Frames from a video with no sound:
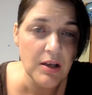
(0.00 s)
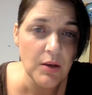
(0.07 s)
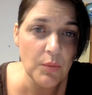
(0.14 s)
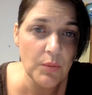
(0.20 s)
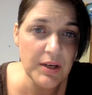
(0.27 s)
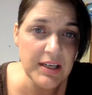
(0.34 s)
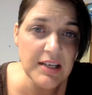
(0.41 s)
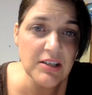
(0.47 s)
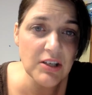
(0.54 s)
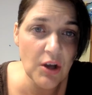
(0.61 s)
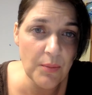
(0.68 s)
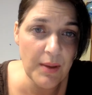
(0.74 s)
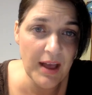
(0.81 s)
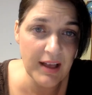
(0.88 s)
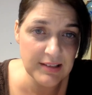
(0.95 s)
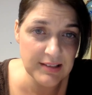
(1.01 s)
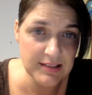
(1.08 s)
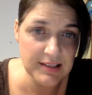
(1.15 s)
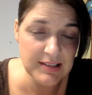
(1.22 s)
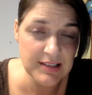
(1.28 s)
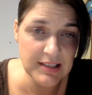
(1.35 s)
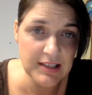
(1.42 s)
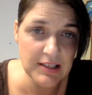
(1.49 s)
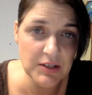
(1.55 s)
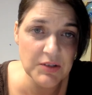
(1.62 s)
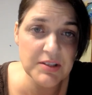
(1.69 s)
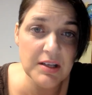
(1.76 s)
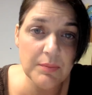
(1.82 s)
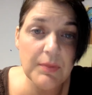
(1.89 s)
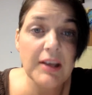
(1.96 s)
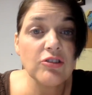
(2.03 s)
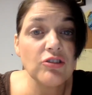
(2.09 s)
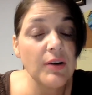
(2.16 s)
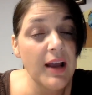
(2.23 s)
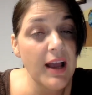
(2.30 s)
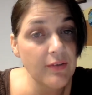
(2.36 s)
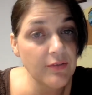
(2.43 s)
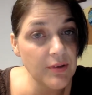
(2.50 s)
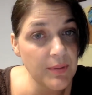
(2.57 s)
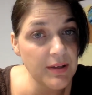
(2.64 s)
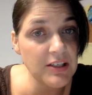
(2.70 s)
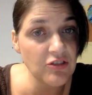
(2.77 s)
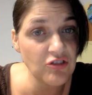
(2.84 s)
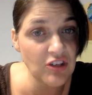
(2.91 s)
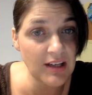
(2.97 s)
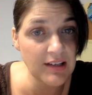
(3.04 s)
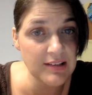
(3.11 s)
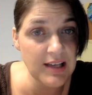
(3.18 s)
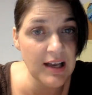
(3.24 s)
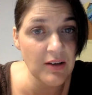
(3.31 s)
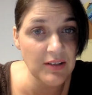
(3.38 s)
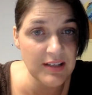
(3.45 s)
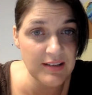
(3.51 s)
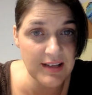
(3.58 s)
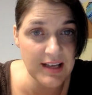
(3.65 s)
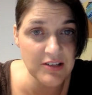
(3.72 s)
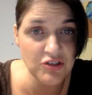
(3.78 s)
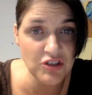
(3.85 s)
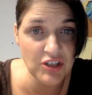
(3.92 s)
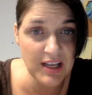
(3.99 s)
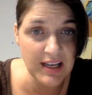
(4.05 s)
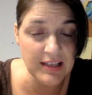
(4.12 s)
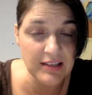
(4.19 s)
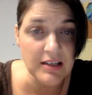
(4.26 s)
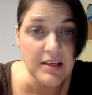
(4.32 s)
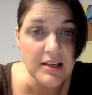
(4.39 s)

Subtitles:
We need to go back 60 years and make sure everybody checks out in that chain.